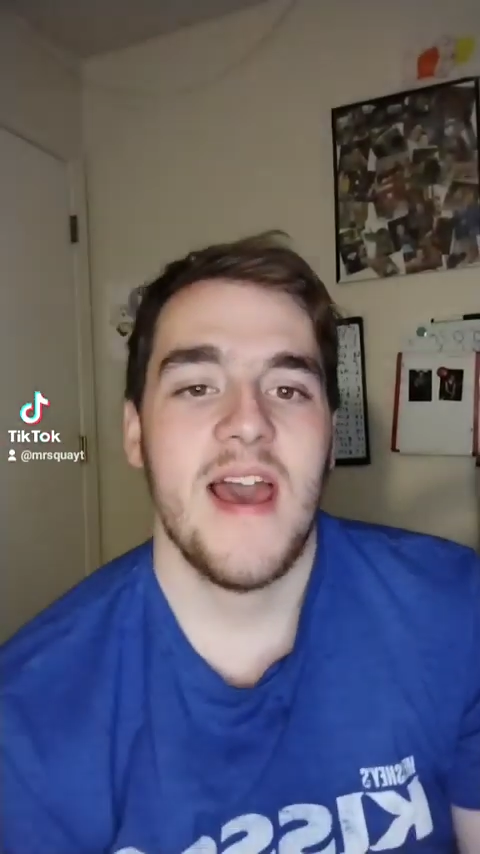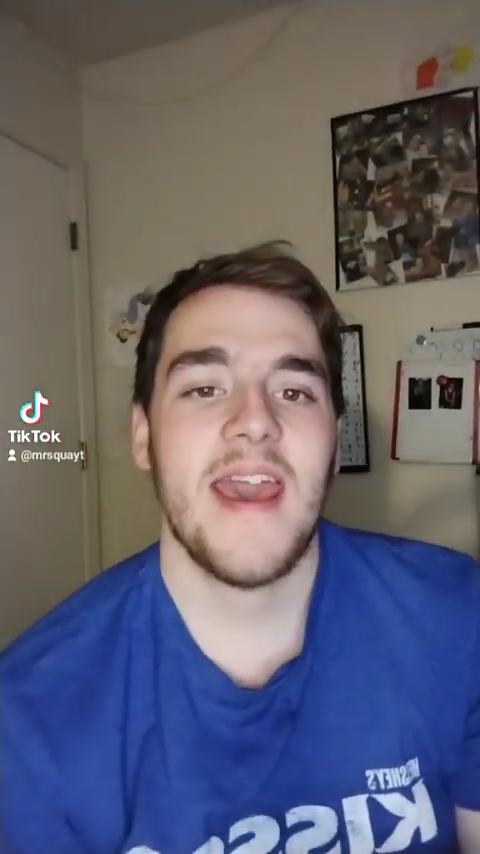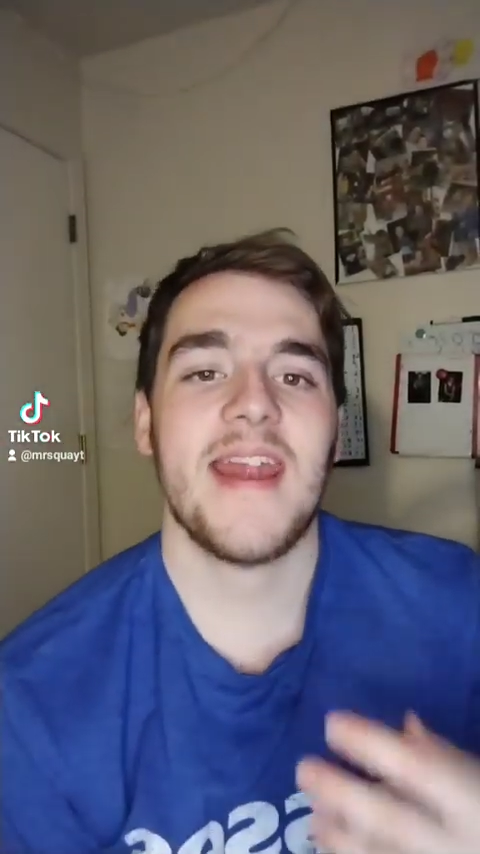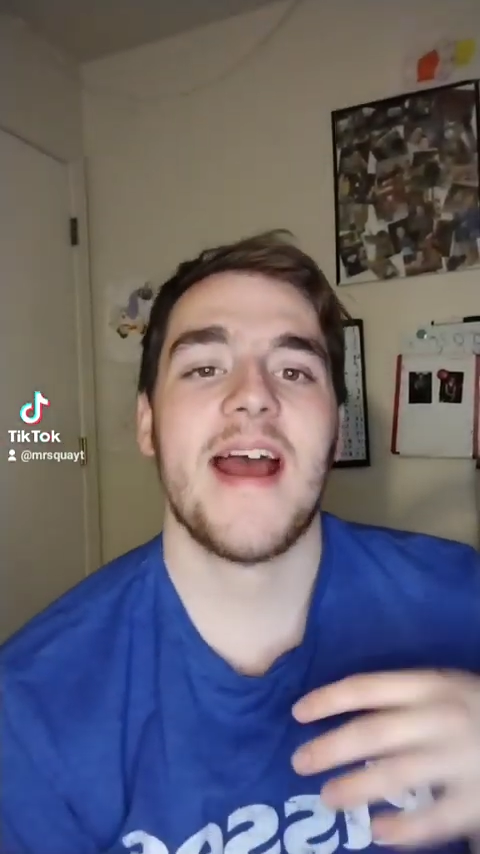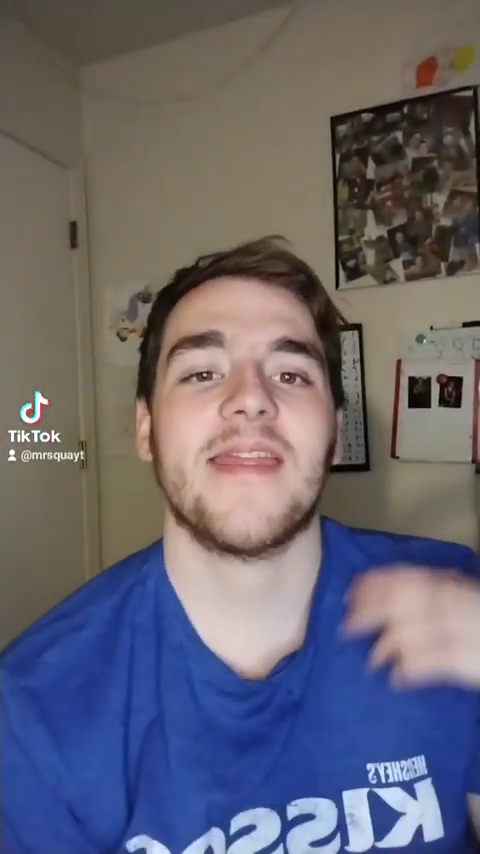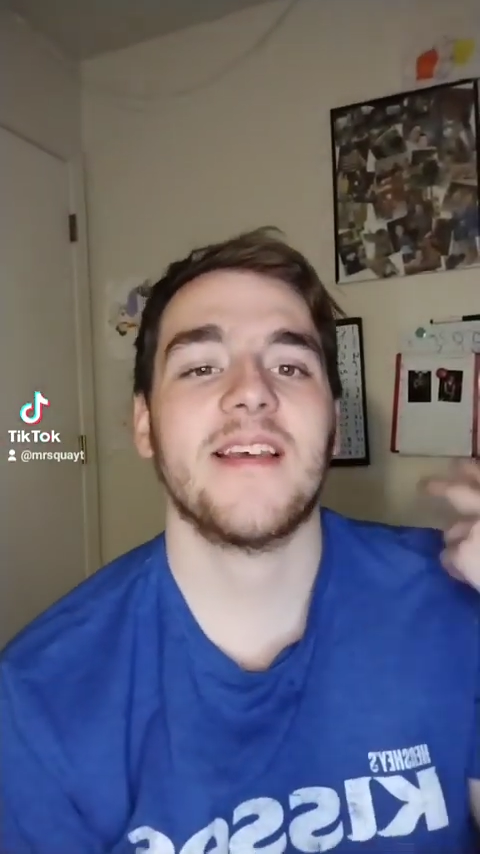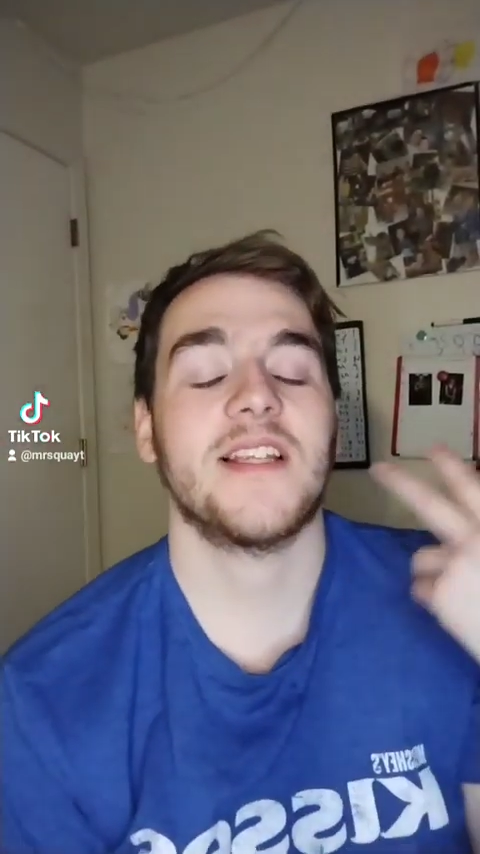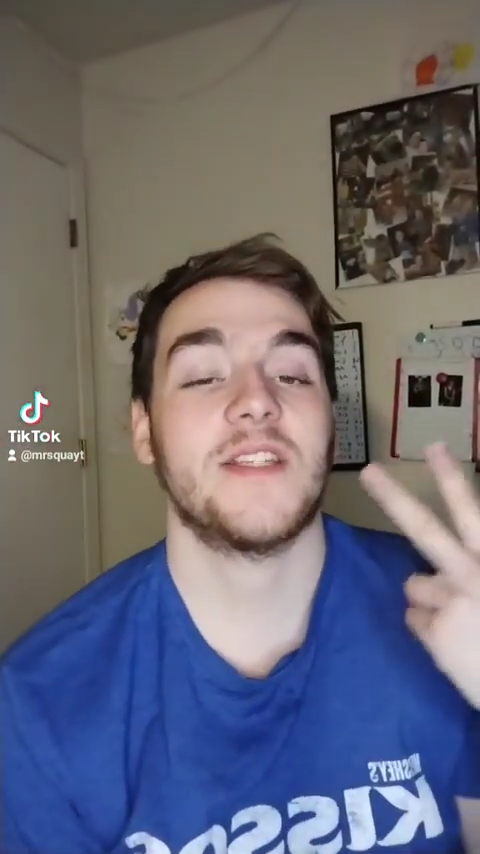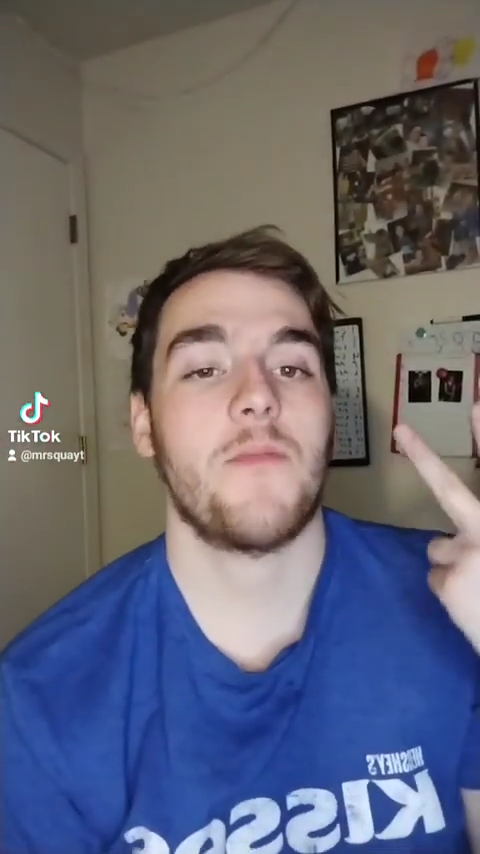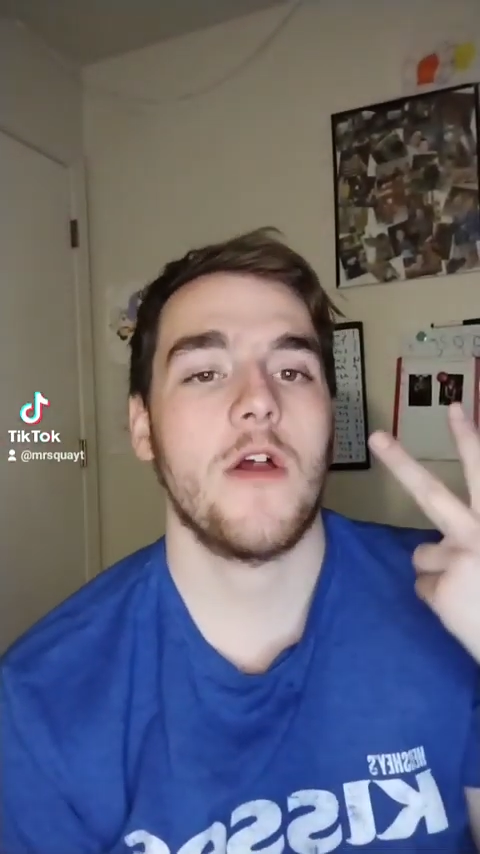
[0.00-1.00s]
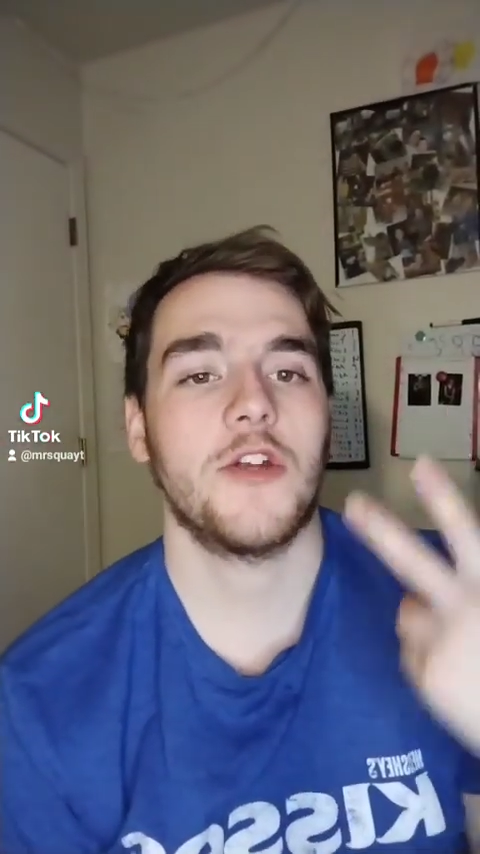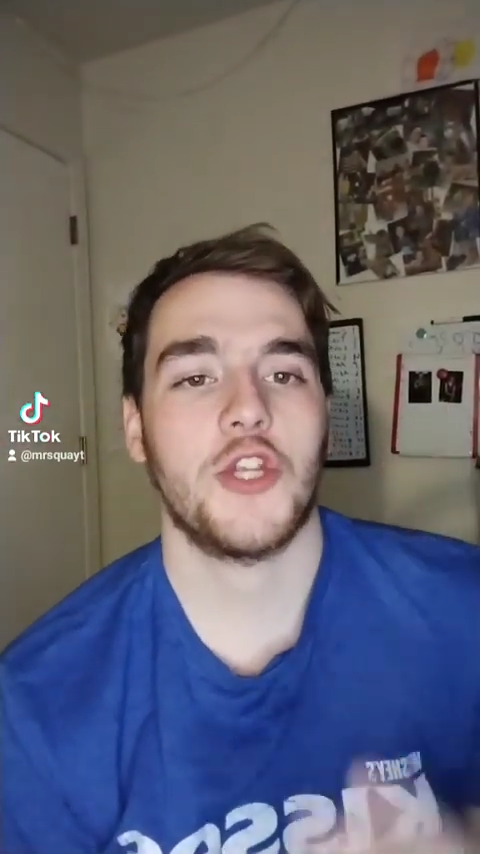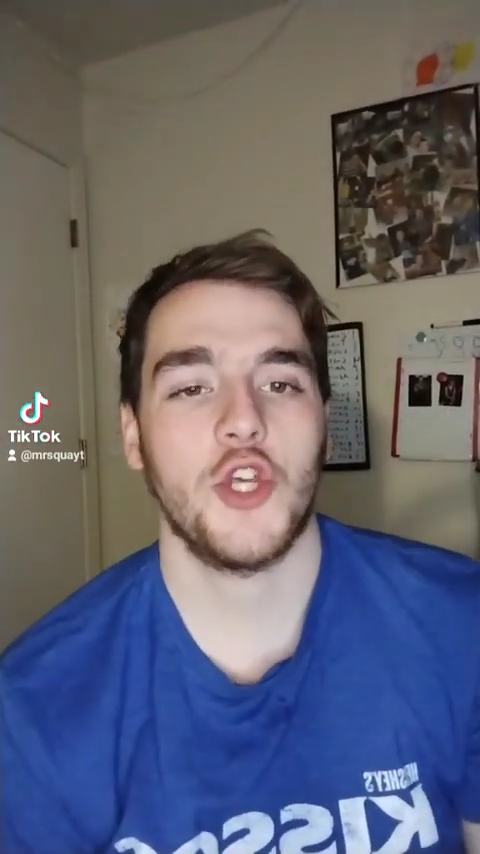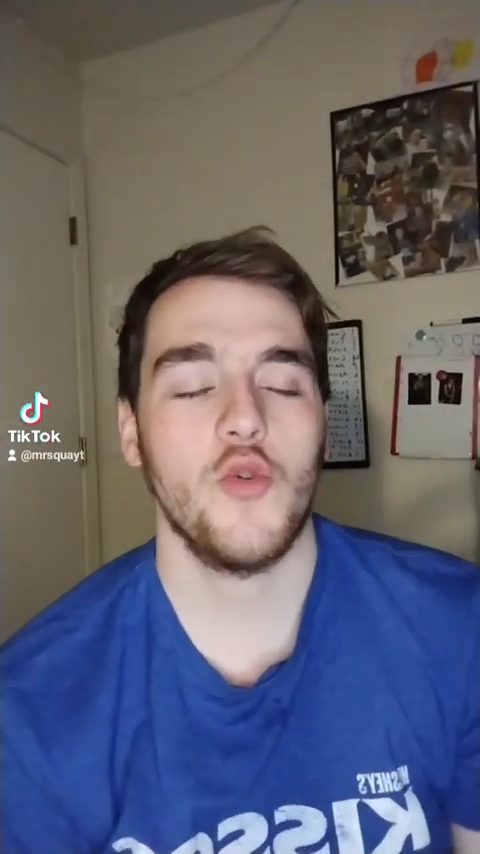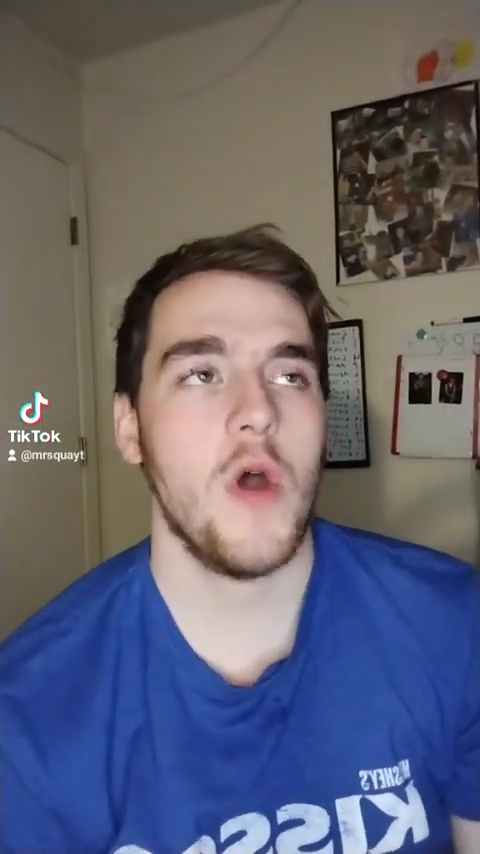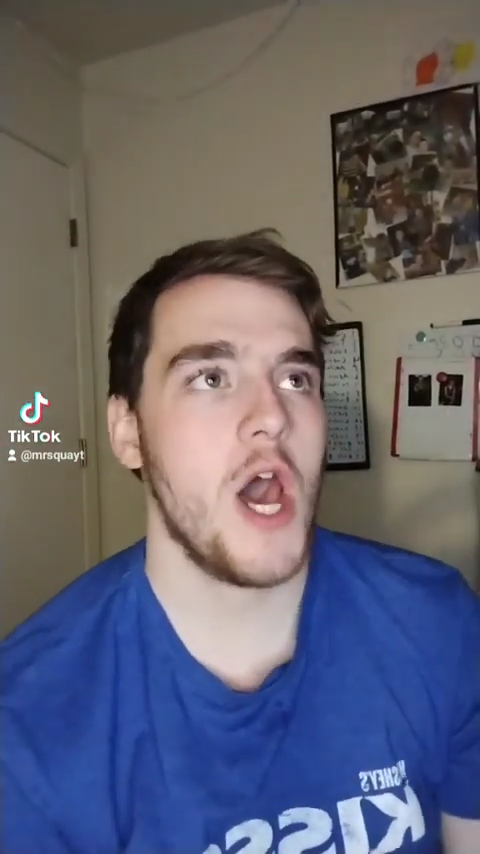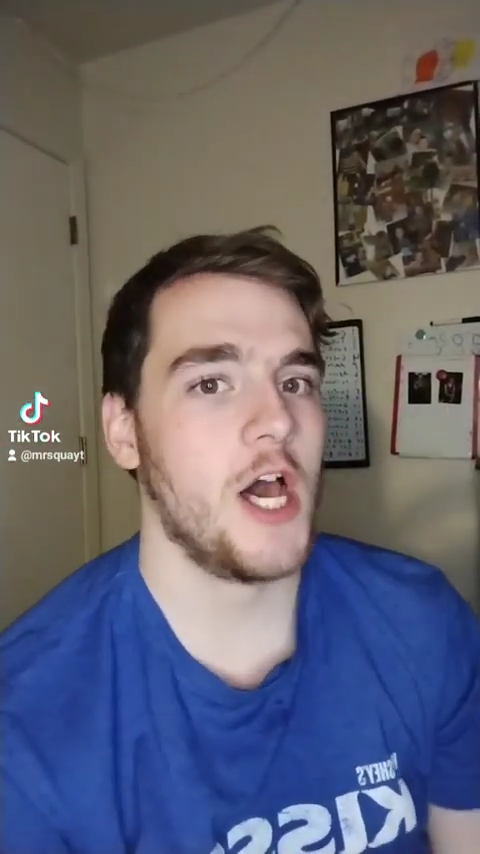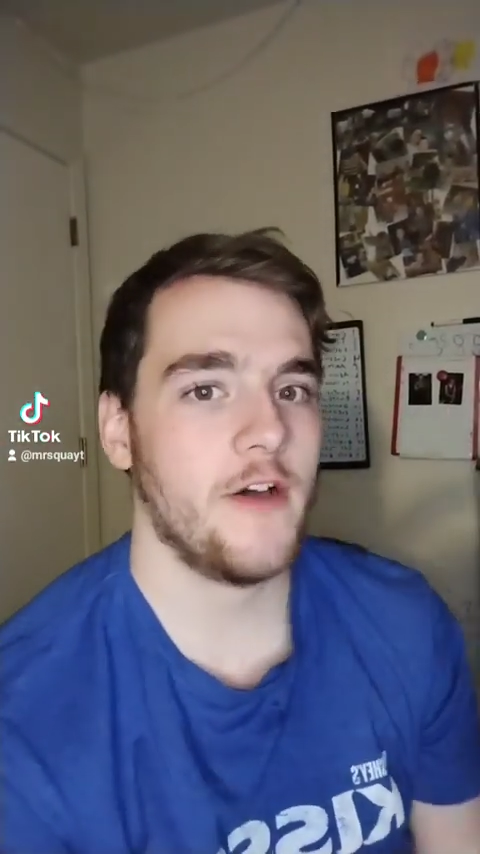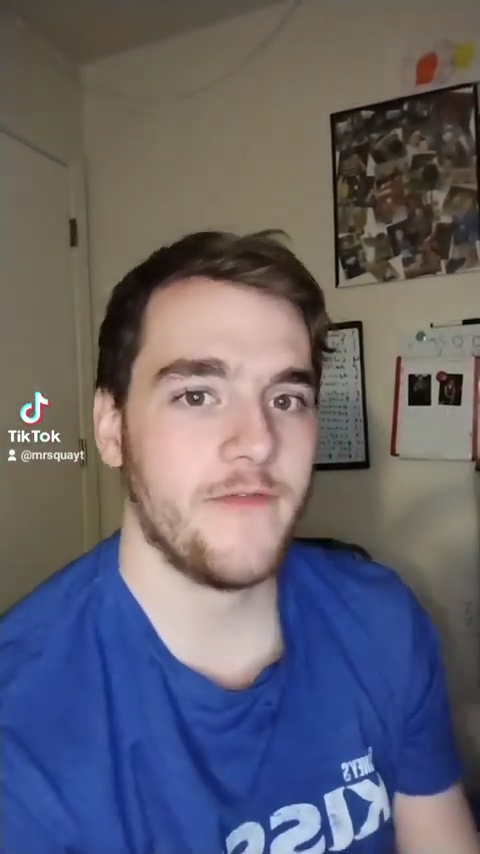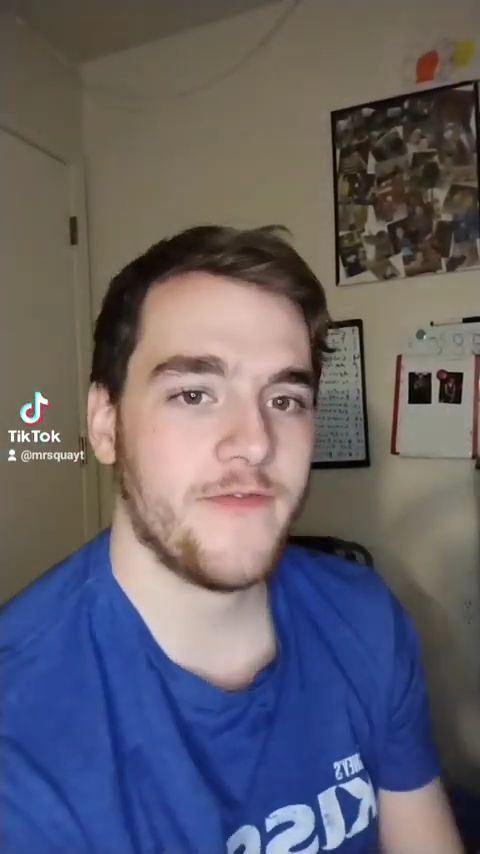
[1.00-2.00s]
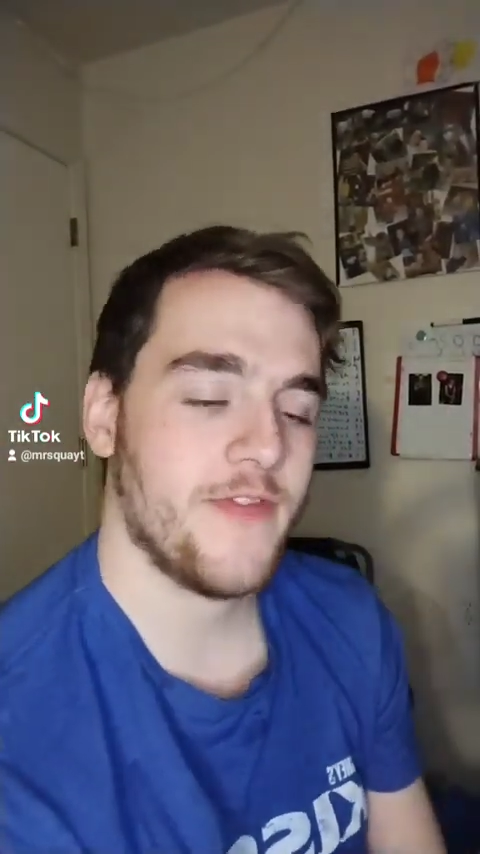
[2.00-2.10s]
Hey guys, this is part two of